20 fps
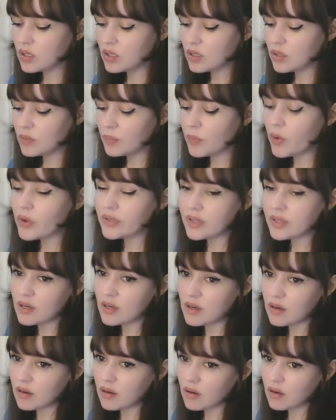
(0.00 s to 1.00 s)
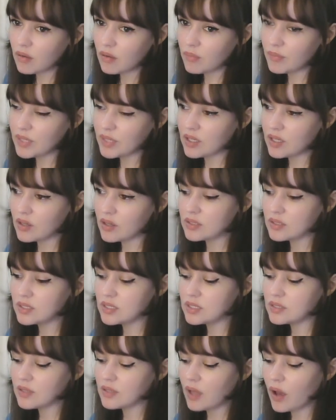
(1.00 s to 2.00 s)
modern, because
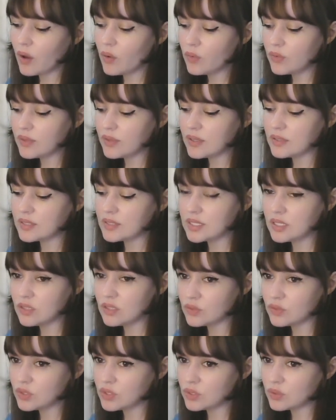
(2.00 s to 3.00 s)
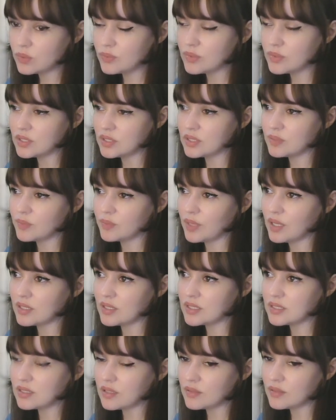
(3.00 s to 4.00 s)
now there is YouTube, there many
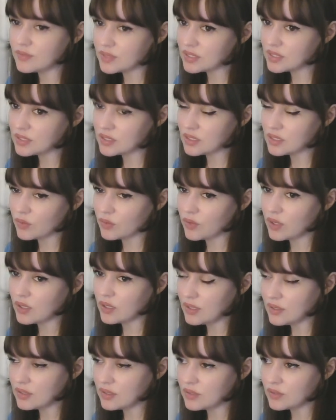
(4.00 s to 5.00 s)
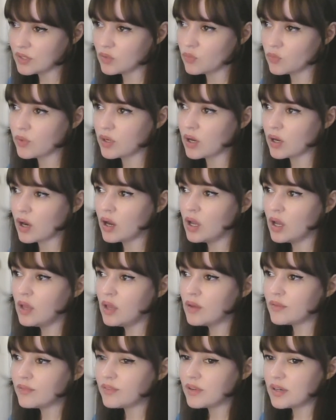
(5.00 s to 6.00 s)
services out there on internet where
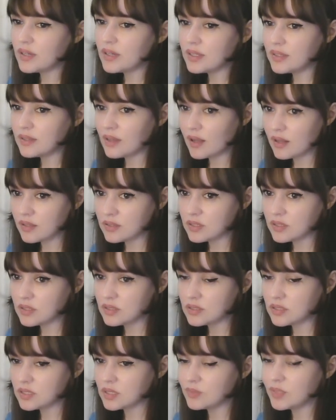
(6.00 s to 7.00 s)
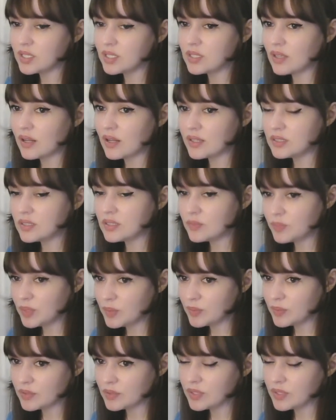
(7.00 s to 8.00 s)
very talented, extremely talented
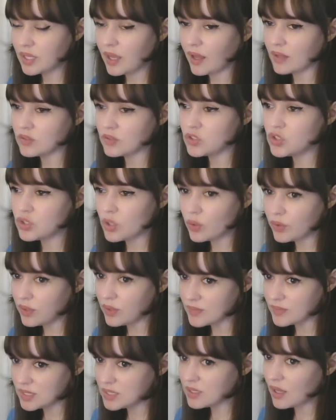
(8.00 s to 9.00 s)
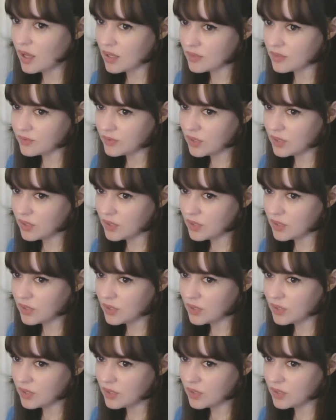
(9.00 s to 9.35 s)
people can show themselves